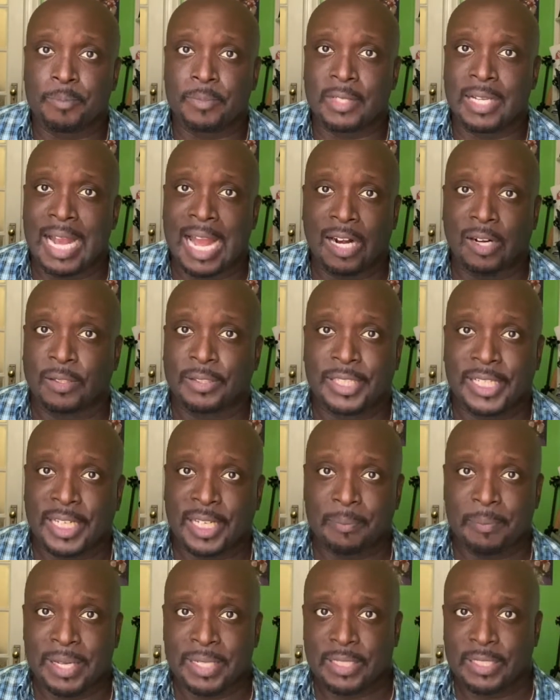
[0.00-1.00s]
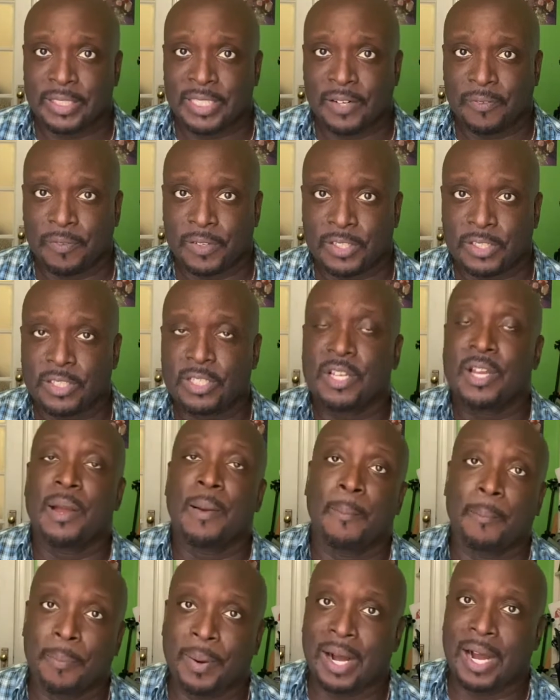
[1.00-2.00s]
I don't think it makes a difference.
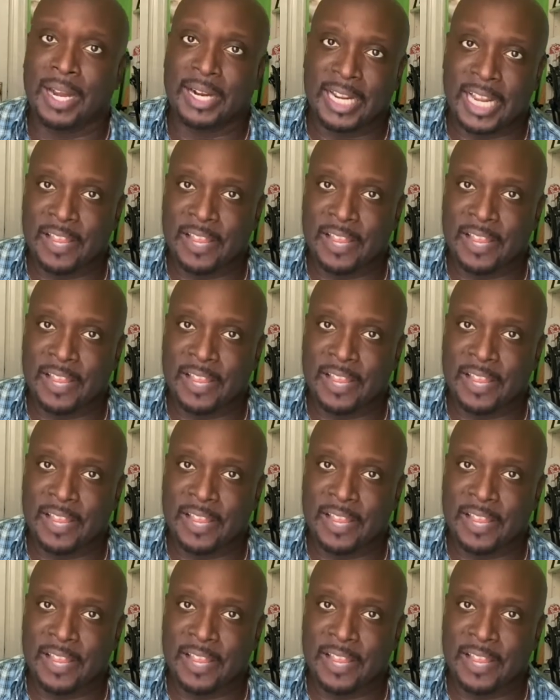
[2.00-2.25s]
But